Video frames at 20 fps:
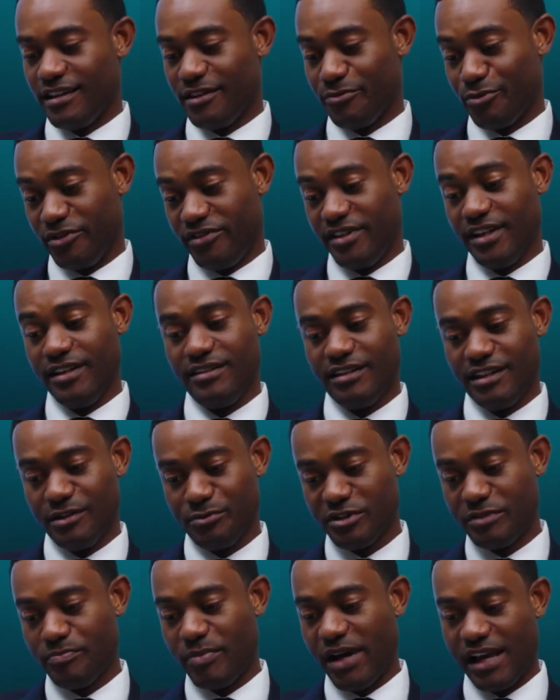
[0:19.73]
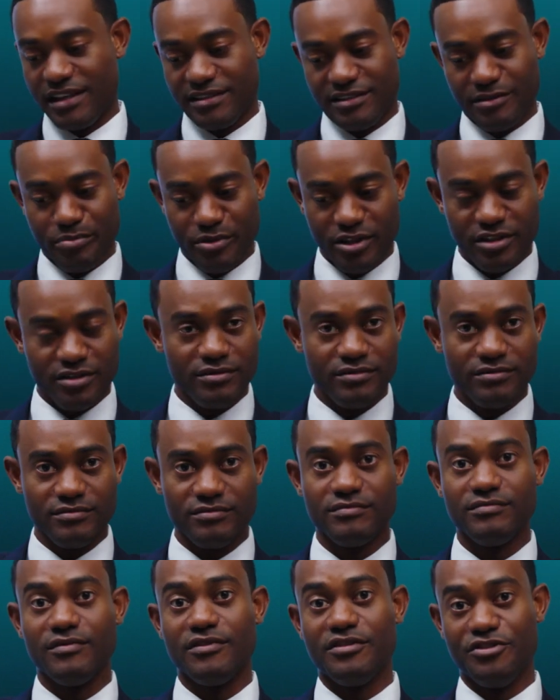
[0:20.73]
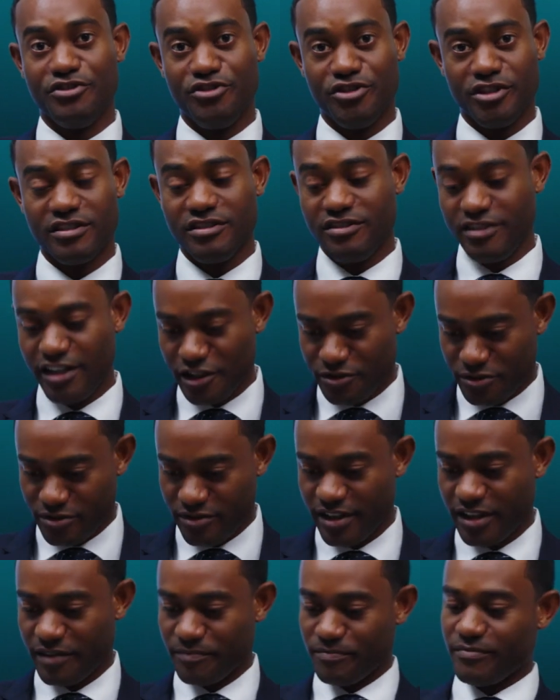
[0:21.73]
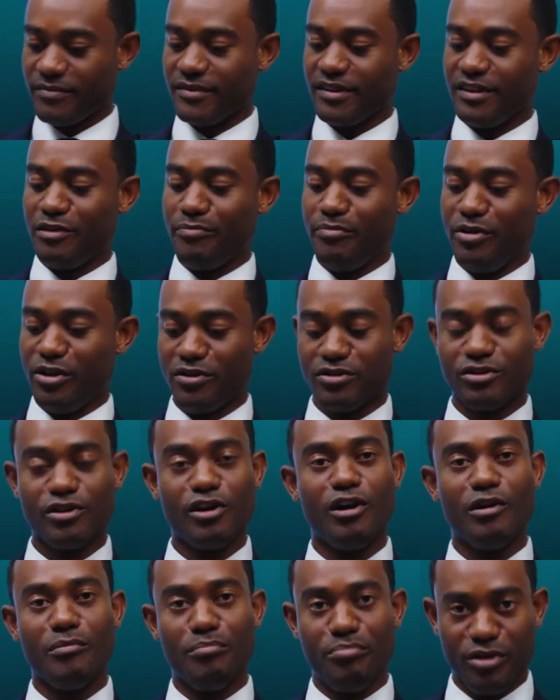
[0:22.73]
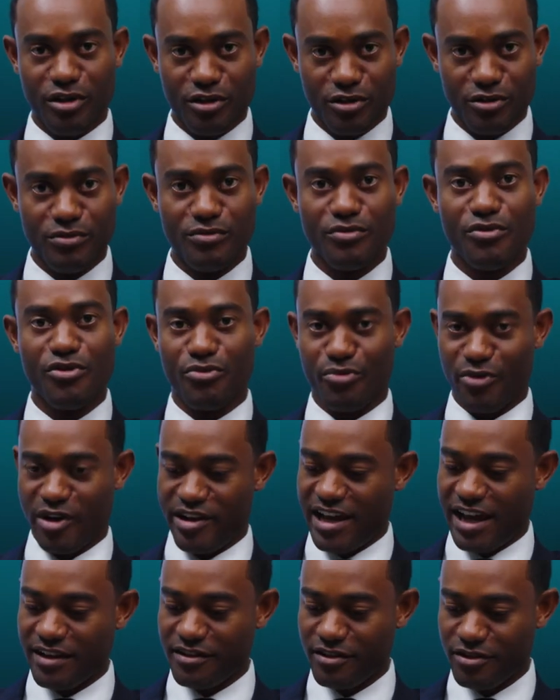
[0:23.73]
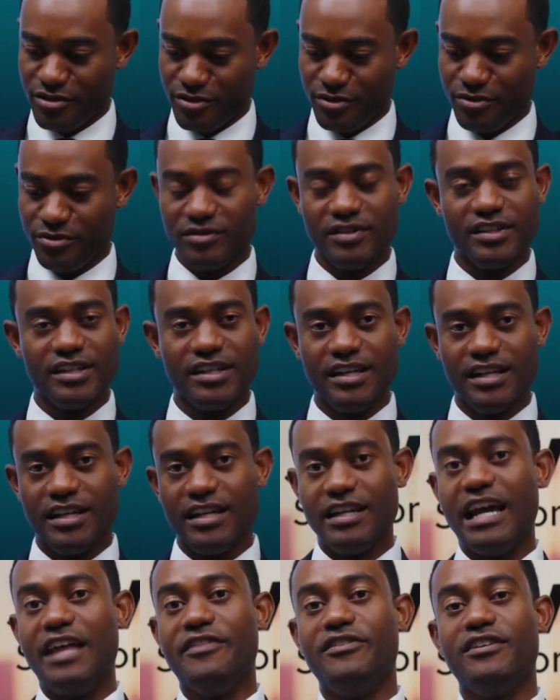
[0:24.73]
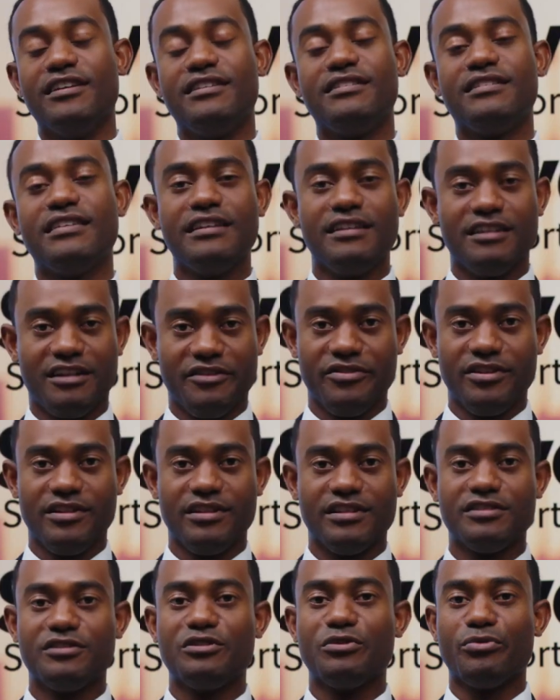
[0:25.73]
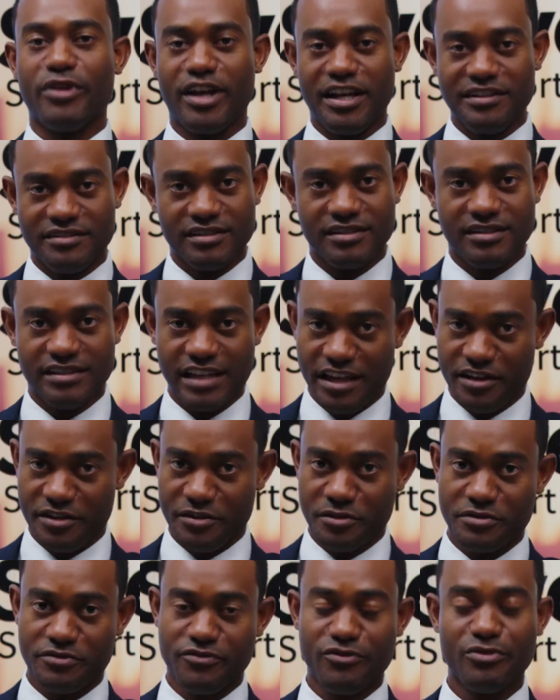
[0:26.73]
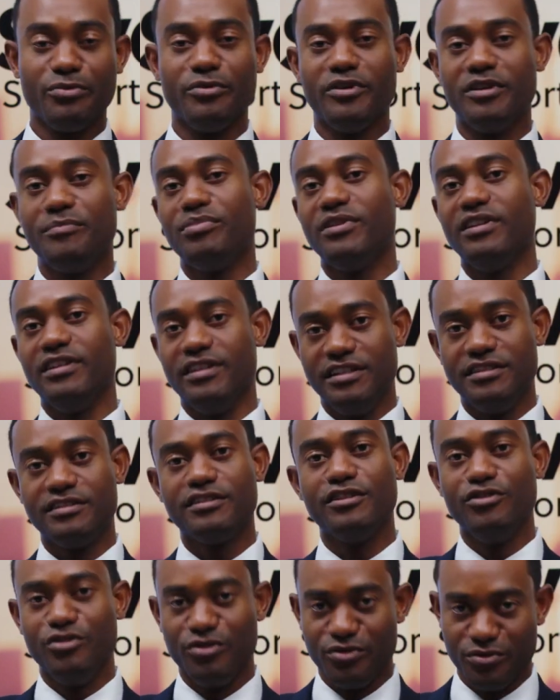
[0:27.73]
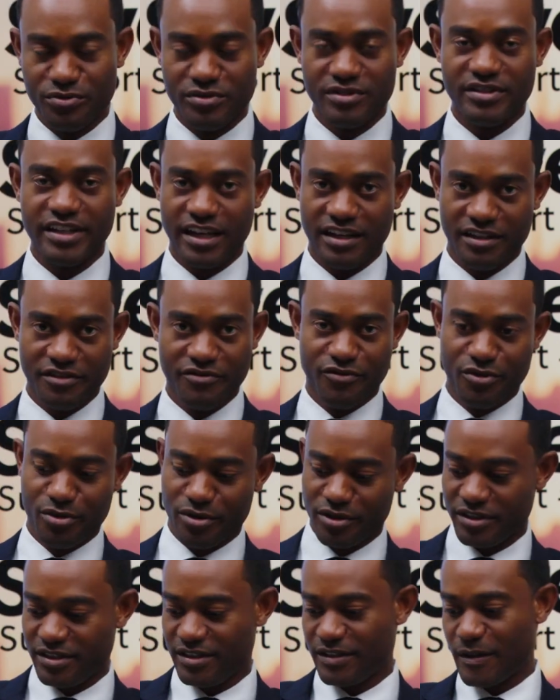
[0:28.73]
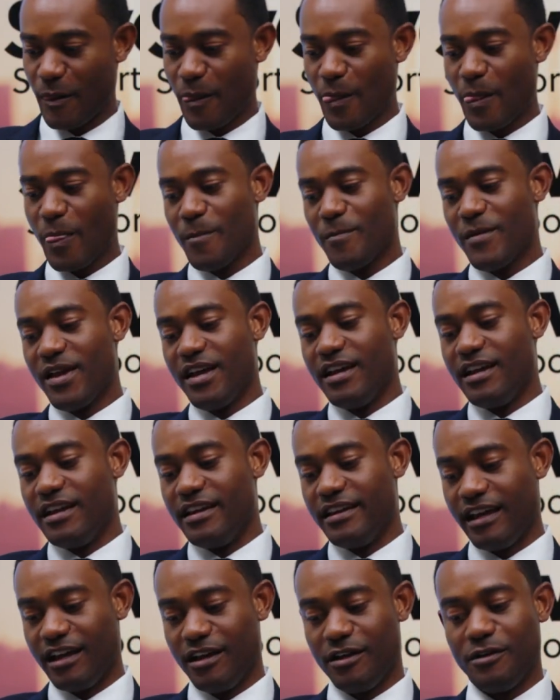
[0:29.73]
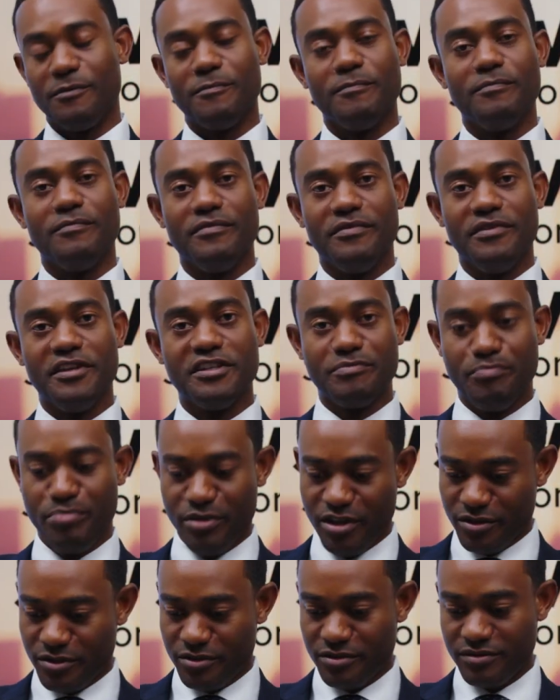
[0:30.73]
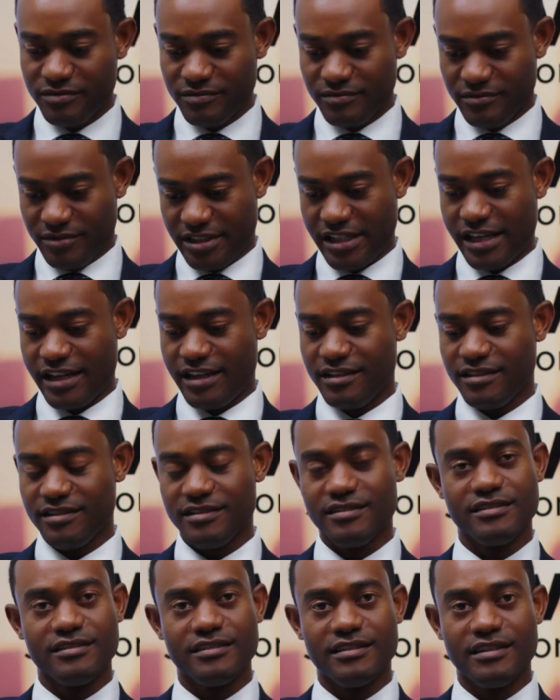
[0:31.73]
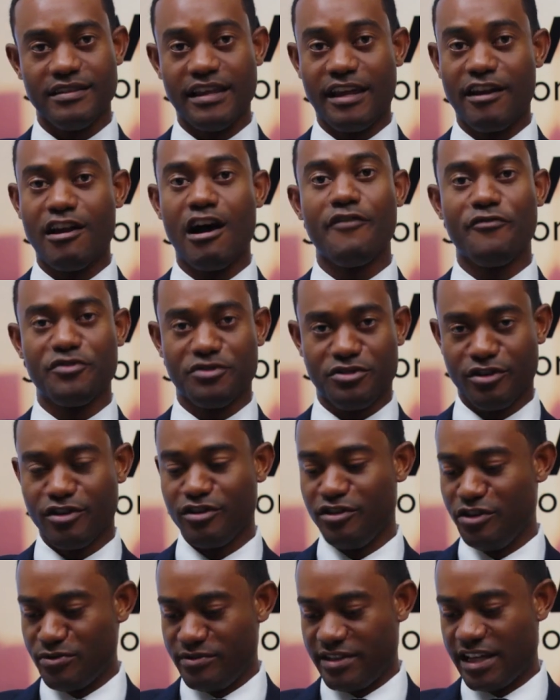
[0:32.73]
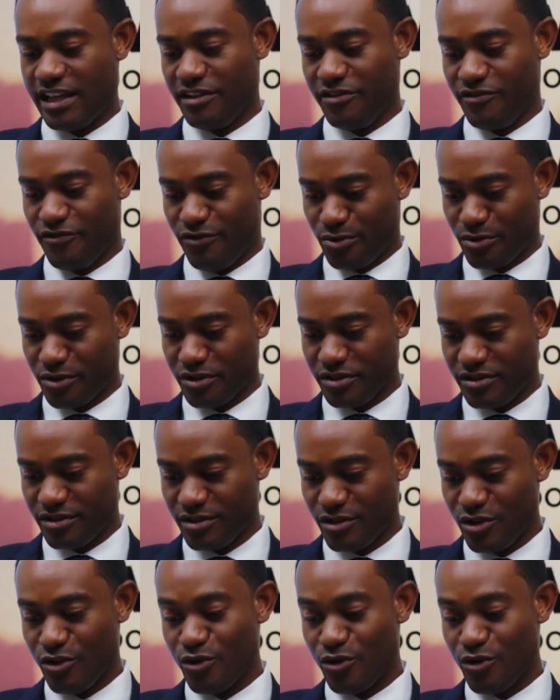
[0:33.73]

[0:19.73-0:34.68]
What they did was pass a bill just yesterday. The bill is called Bill 392, and the intent of it is to raise the standards for when police can use deadly force. Now, this bill says that an officer can use deadly force